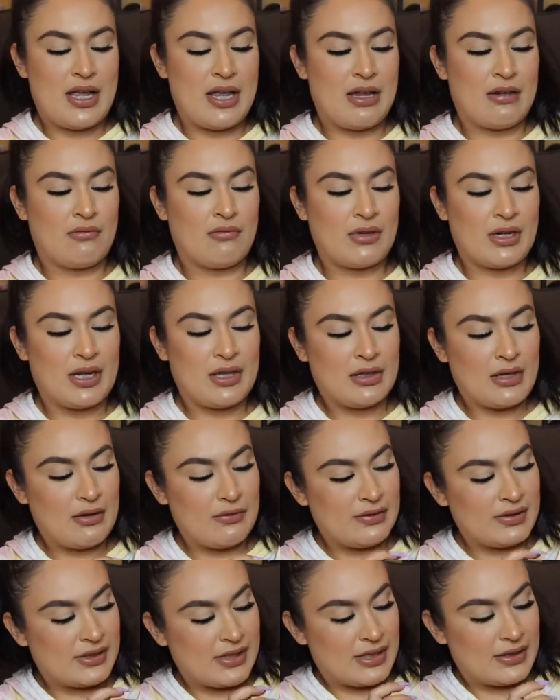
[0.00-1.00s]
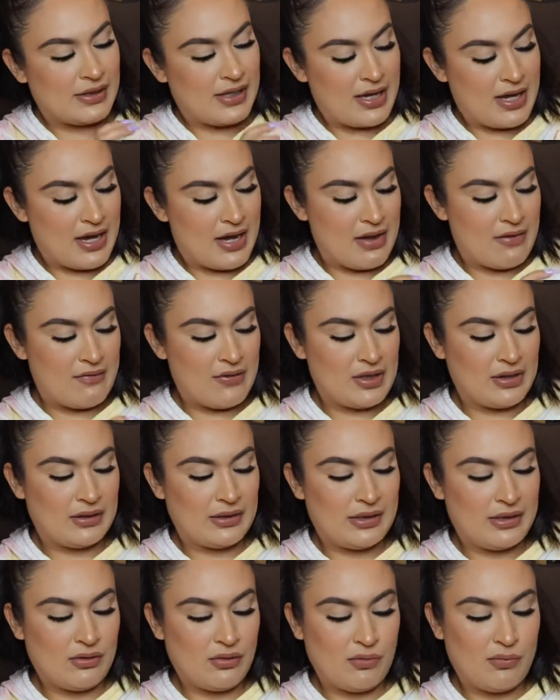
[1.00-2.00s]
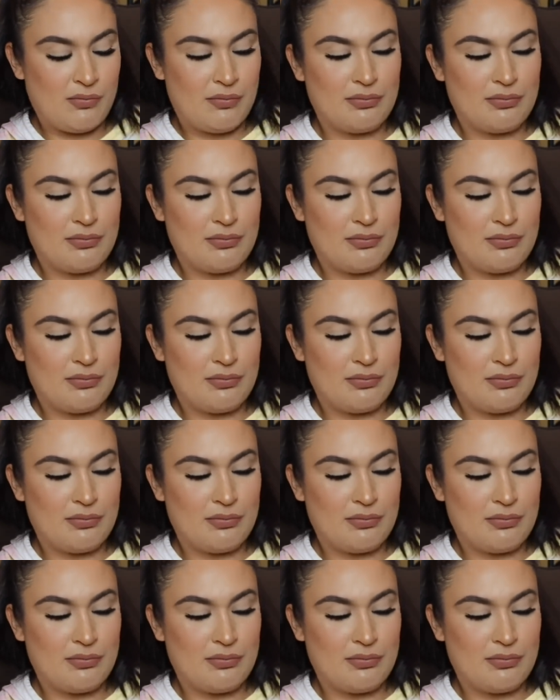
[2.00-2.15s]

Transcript: And what I love is that they have little